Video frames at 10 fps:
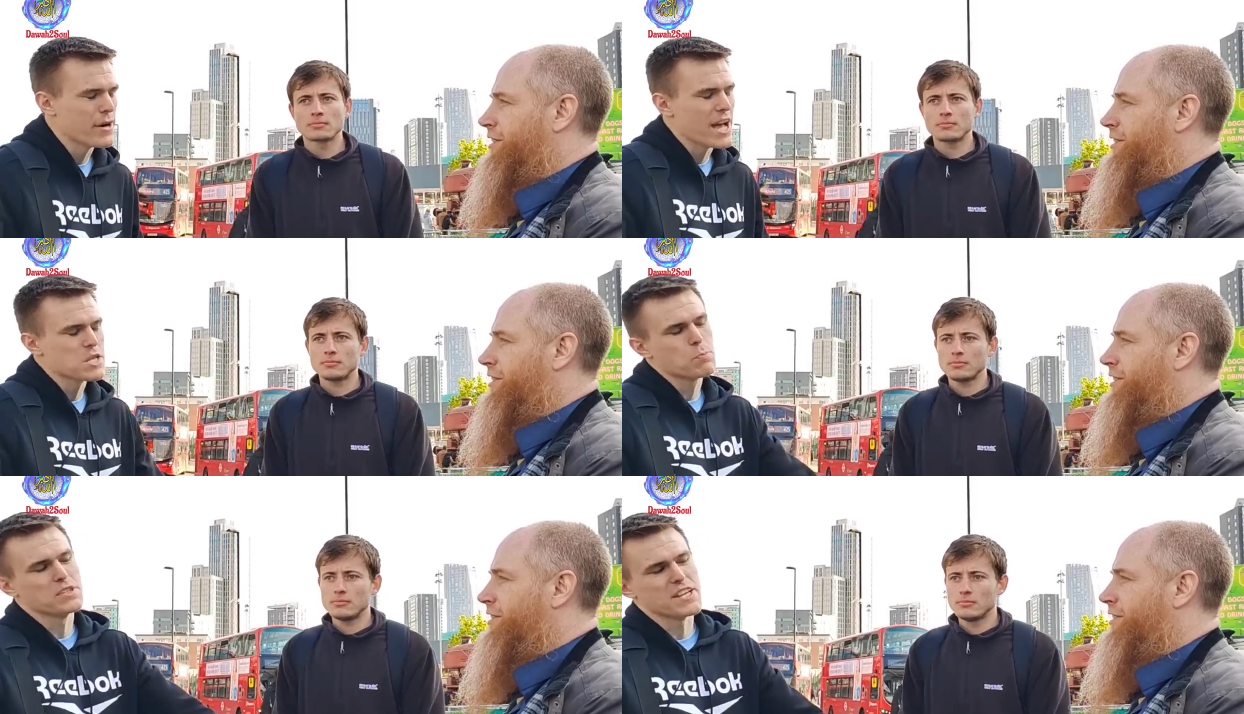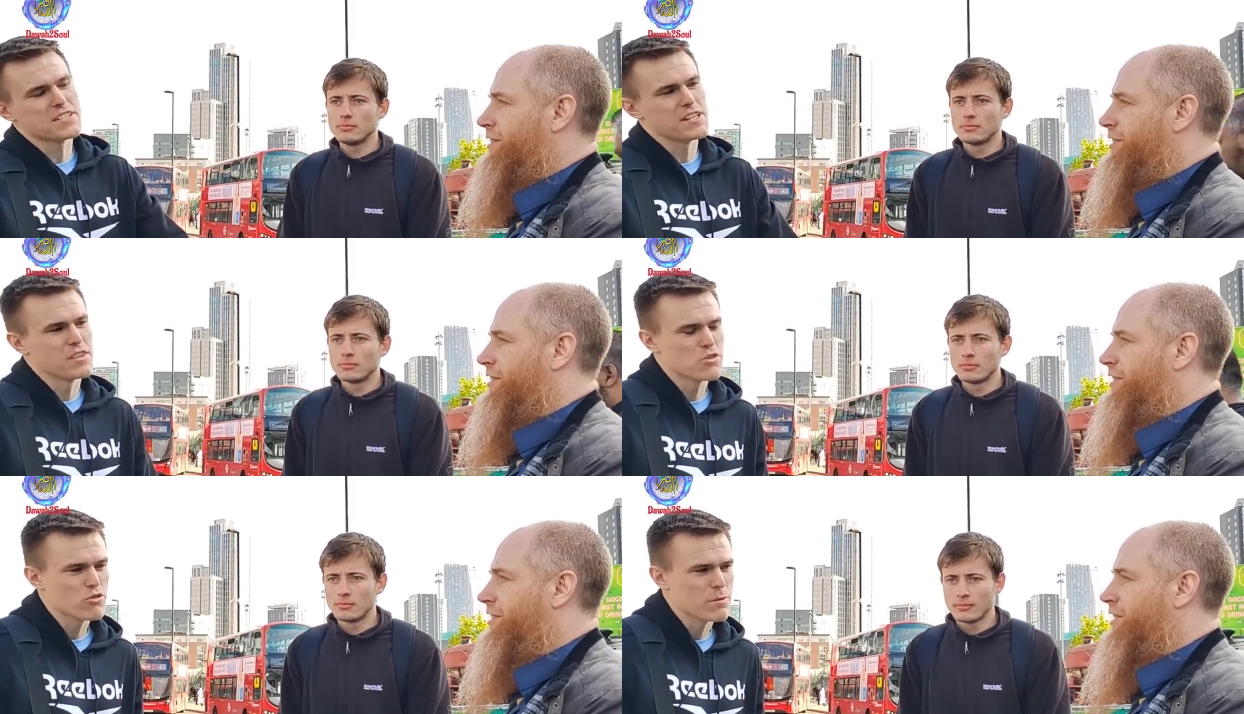Speaker 1: buried as predicted
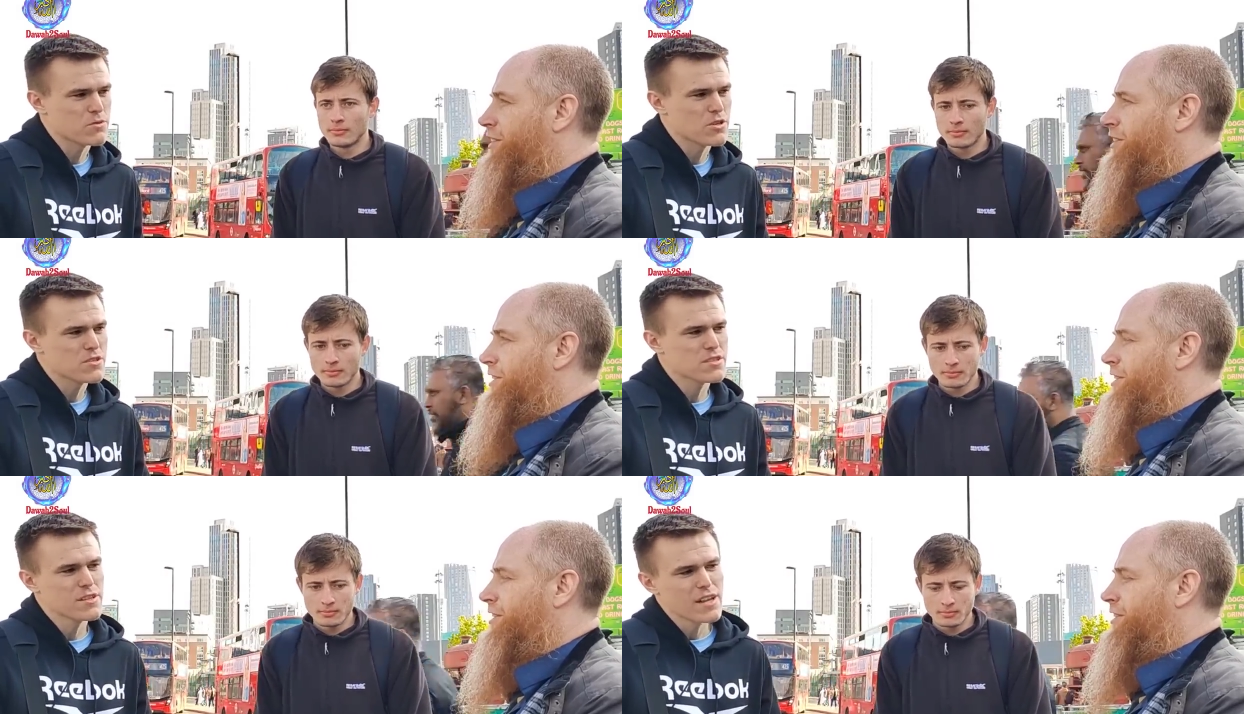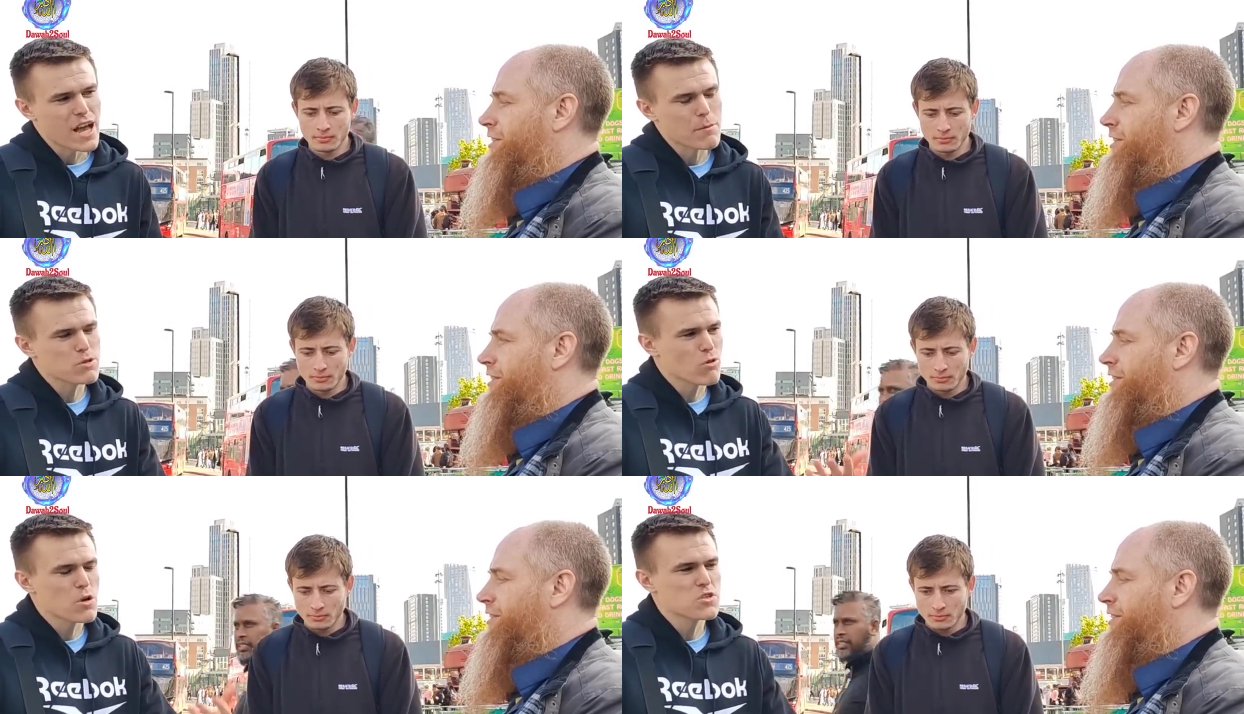in the scriptures, and
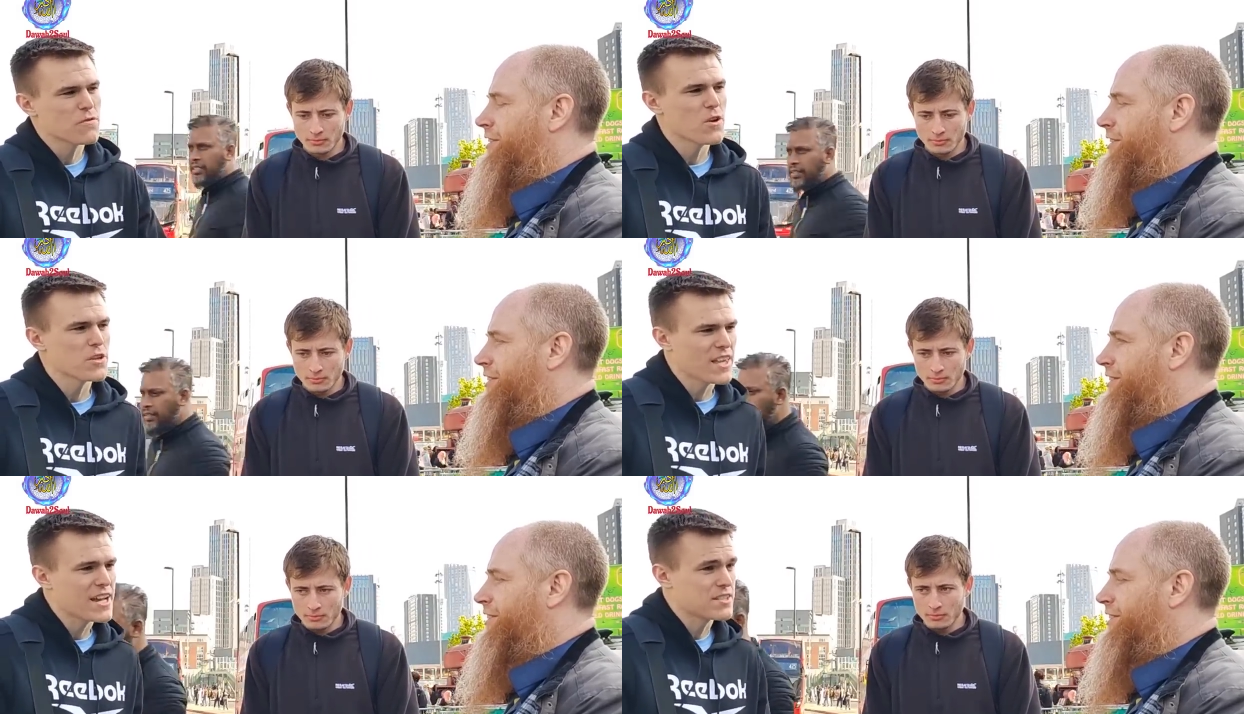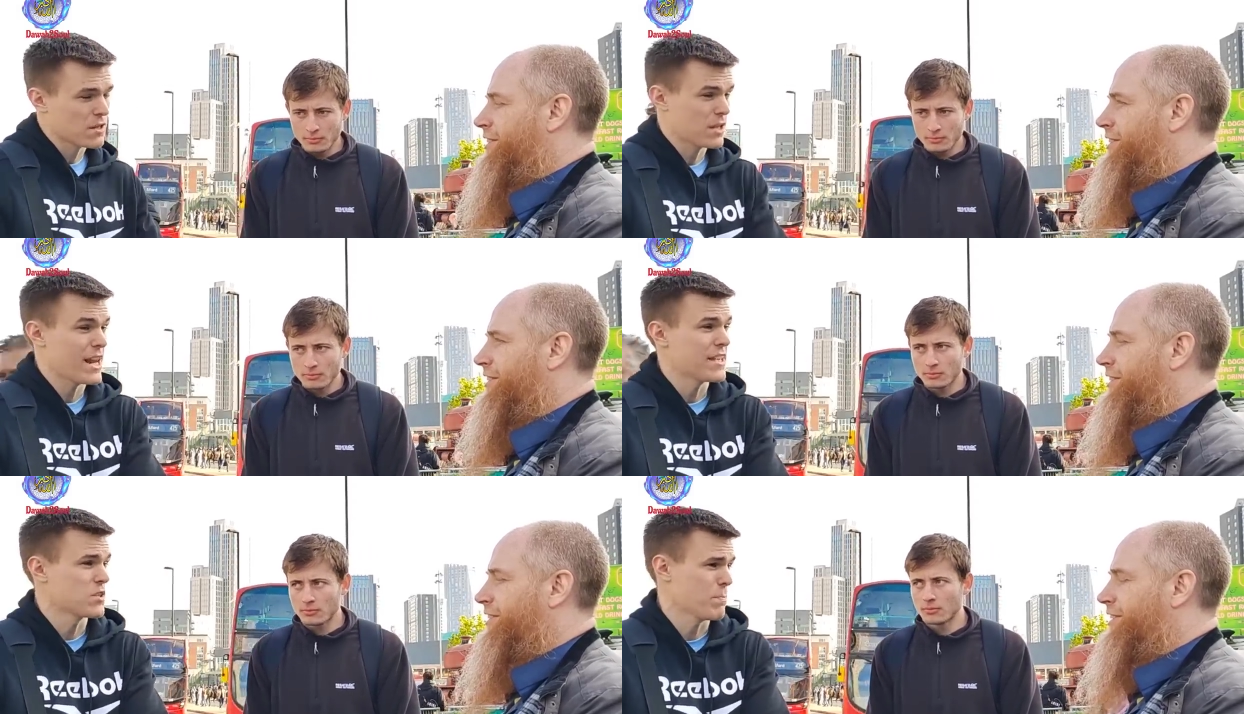was rose the third day,
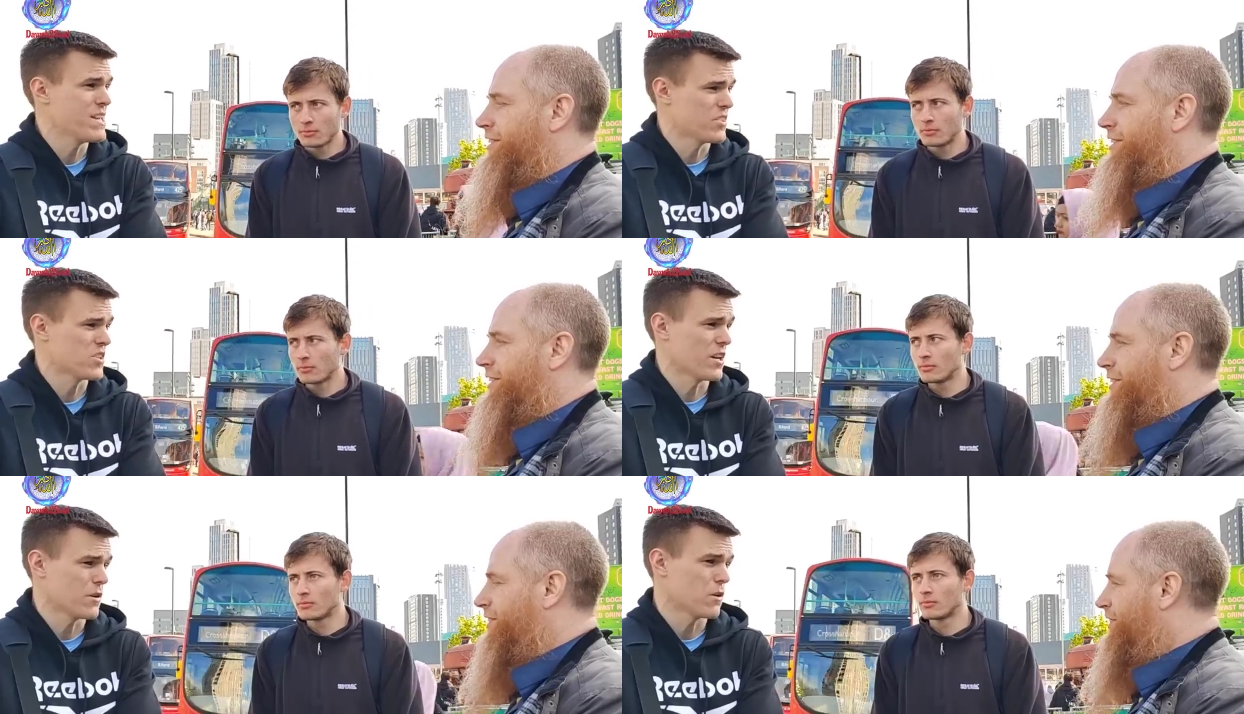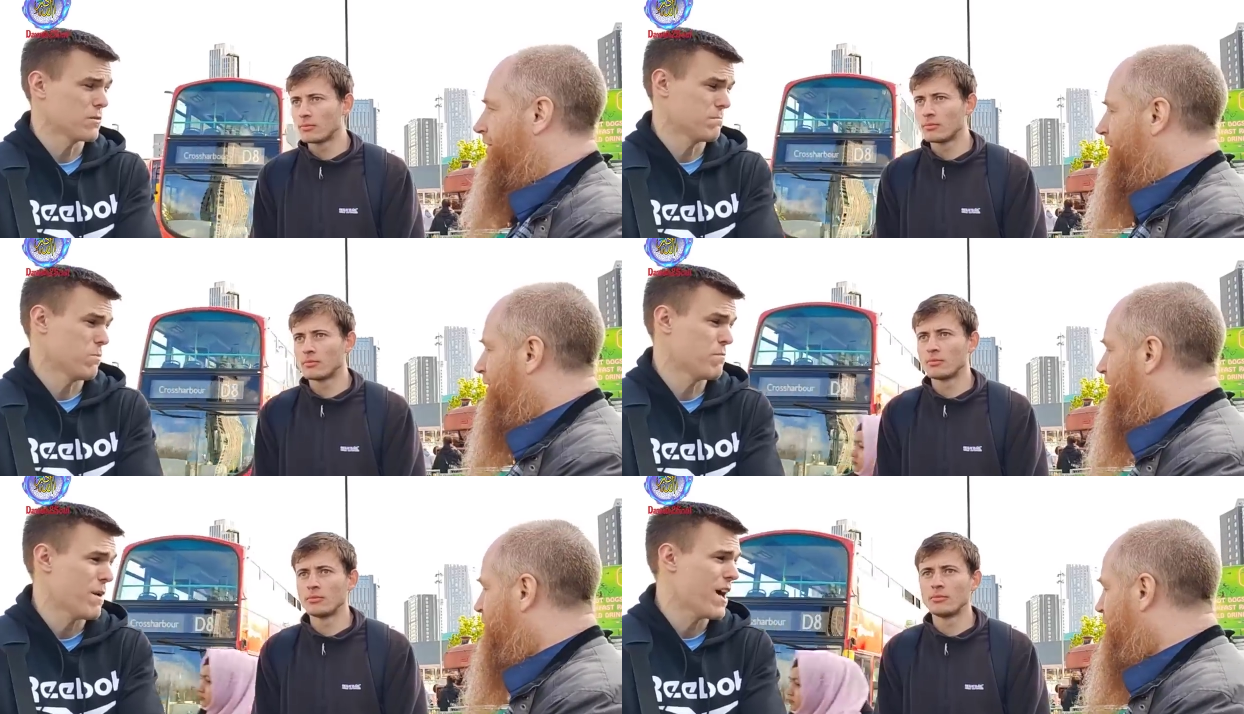declared to be the Son of God
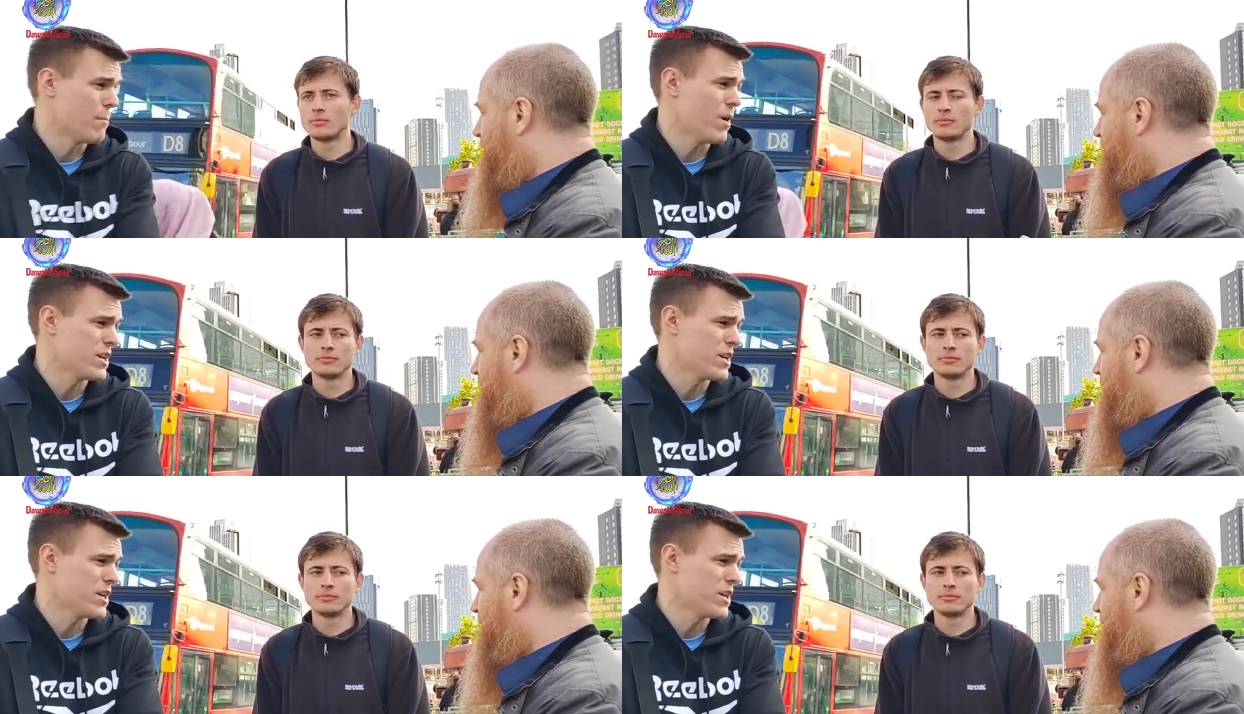with power